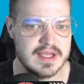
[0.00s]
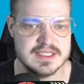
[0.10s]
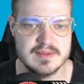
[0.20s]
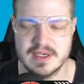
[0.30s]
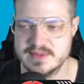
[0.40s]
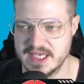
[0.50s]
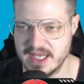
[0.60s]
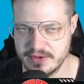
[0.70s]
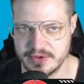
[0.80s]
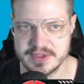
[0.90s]
Like, sometimes I
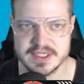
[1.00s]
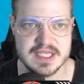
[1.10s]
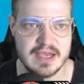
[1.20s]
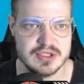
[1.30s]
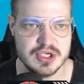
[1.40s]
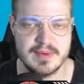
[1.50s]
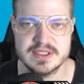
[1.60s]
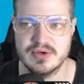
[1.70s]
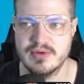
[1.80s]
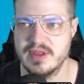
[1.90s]
get a little nostalgic
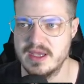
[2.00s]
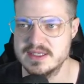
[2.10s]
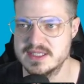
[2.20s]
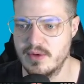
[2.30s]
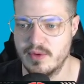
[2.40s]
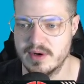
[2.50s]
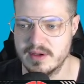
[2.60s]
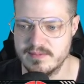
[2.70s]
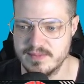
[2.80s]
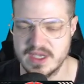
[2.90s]
about certain things and I want
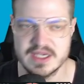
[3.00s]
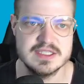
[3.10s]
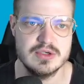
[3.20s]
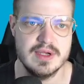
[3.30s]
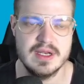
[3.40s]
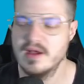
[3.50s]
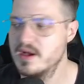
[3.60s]
to get into it.